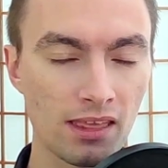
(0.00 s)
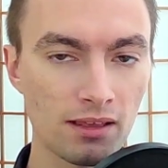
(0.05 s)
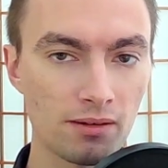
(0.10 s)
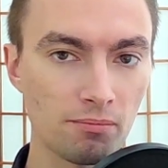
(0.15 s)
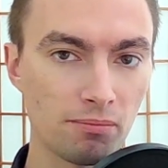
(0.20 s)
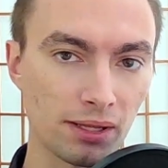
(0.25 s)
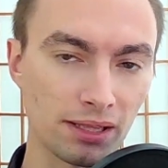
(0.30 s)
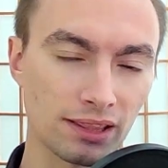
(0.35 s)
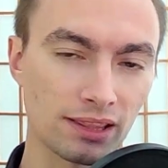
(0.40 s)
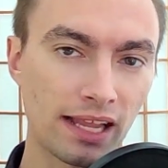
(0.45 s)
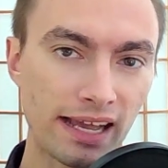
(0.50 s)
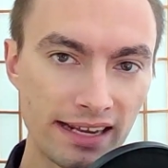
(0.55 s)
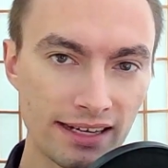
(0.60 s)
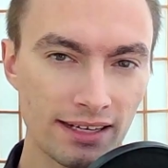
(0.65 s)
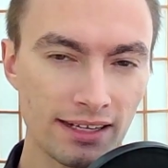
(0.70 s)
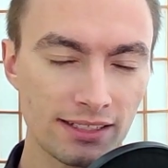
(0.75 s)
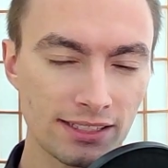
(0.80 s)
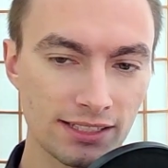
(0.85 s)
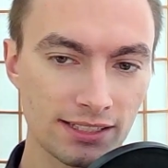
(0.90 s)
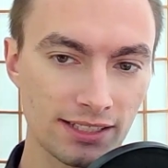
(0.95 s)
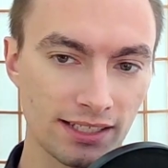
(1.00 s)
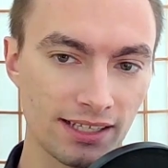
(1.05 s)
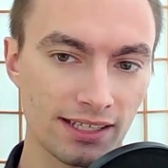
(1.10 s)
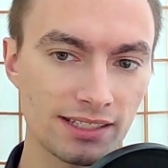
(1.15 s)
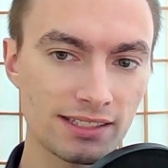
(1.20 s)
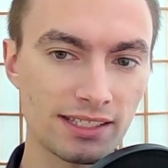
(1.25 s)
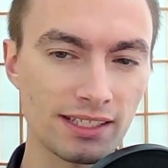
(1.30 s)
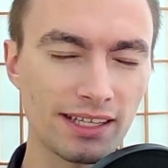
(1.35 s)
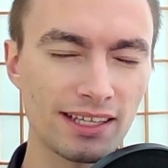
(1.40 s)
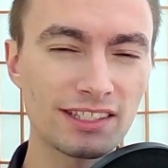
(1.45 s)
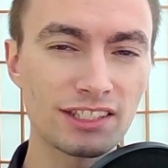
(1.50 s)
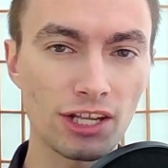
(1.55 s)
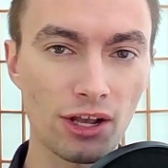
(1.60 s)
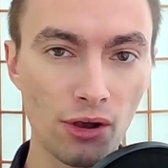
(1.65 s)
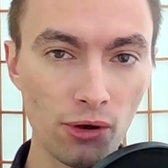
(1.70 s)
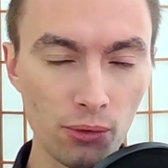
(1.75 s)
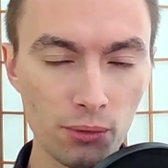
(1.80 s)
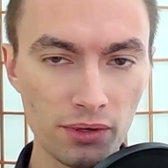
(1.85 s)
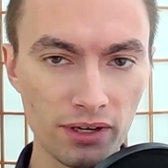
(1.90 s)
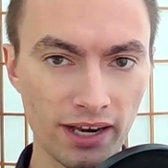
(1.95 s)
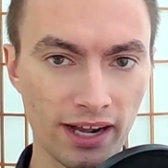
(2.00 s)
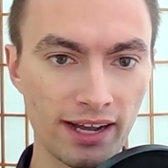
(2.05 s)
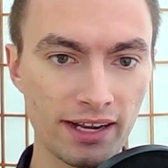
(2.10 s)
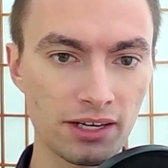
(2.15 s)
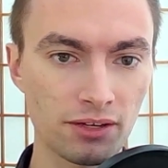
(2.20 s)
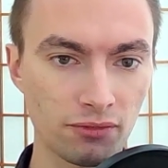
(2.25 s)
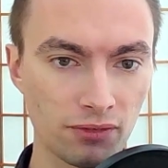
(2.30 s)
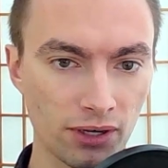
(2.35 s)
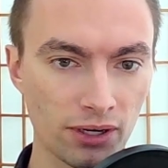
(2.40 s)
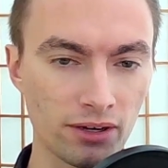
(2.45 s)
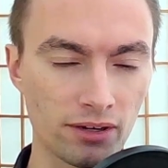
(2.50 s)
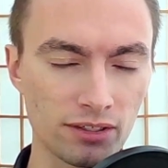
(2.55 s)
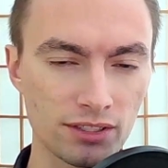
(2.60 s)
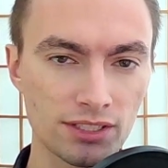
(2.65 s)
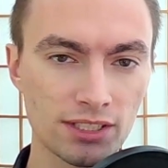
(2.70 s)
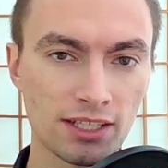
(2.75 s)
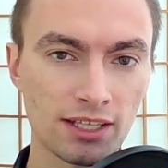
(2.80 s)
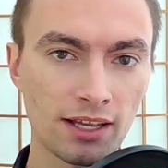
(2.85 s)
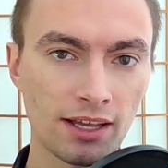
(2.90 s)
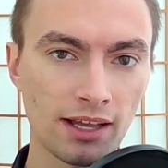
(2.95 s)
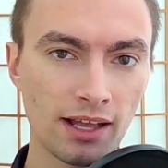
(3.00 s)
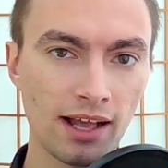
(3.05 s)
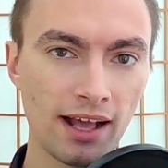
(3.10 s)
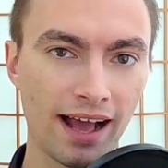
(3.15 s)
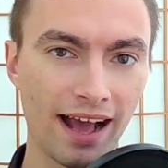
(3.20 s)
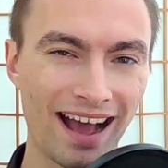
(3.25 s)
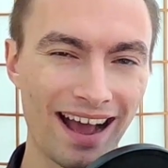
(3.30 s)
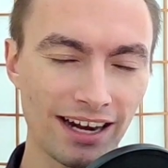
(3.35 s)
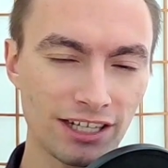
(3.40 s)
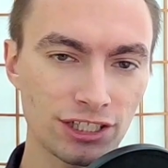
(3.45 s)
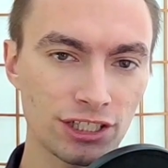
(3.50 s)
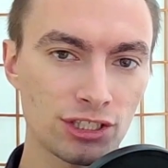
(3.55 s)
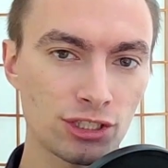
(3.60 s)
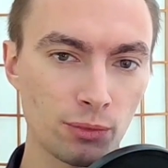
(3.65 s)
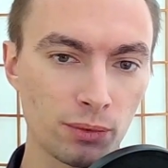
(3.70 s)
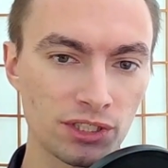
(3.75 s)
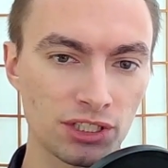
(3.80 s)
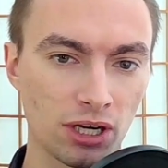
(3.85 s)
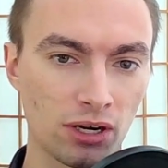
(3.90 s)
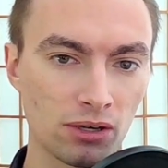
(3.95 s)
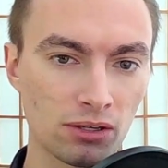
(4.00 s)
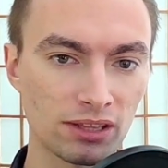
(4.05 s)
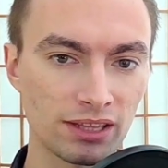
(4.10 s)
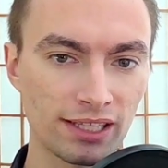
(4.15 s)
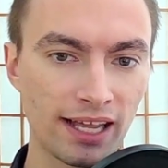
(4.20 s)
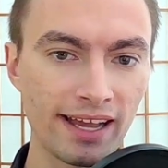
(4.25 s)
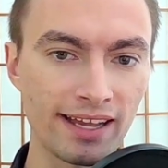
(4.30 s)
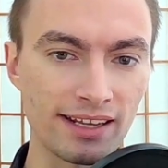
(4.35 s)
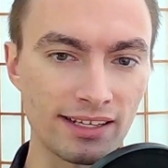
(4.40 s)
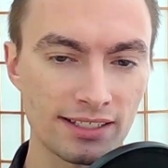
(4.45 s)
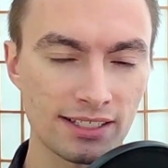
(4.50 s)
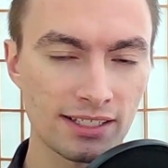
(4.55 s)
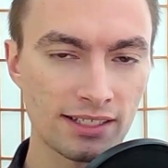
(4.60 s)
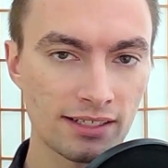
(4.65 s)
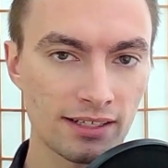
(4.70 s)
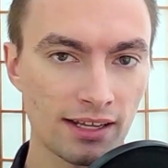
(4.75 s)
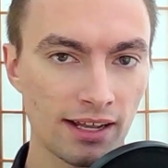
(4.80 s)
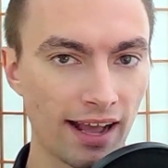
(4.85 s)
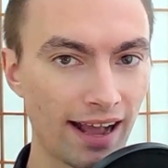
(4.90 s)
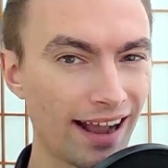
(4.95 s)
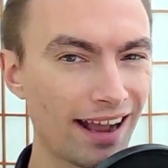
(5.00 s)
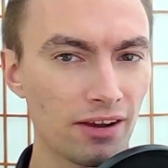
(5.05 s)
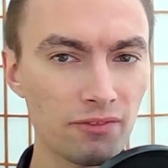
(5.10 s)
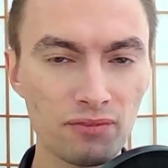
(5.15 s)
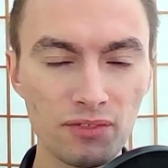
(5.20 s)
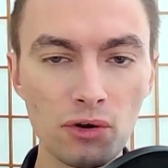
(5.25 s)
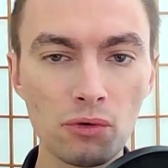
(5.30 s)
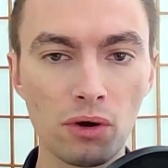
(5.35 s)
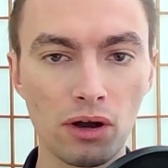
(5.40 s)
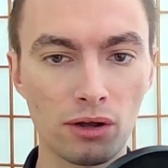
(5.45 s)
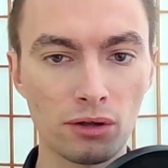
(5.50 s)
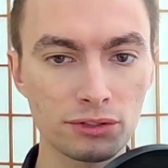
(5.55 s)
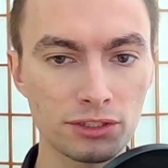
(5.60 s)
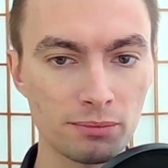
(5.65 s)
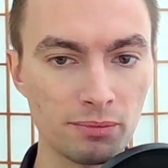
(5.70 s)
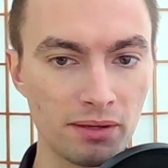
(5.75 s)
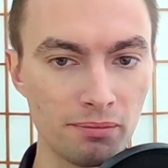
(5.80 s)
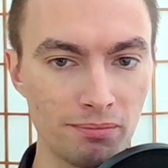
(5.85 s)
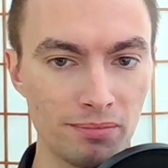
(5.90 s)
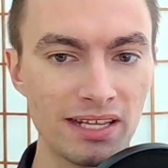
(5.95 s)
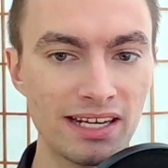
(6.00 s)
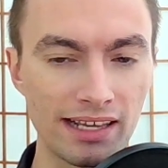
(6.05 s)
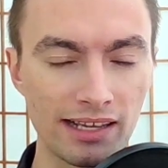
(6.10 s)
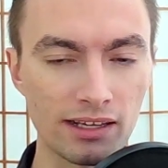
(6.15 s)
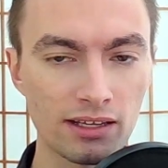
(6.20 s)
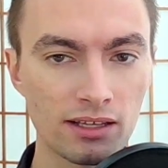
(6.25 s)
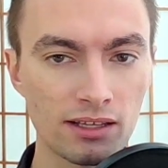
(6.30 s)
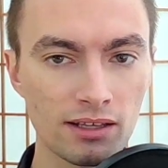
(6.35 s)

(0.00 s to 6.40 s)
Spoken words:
But lightness is its own kind of curse. Actions which are light have no ultimate meaning.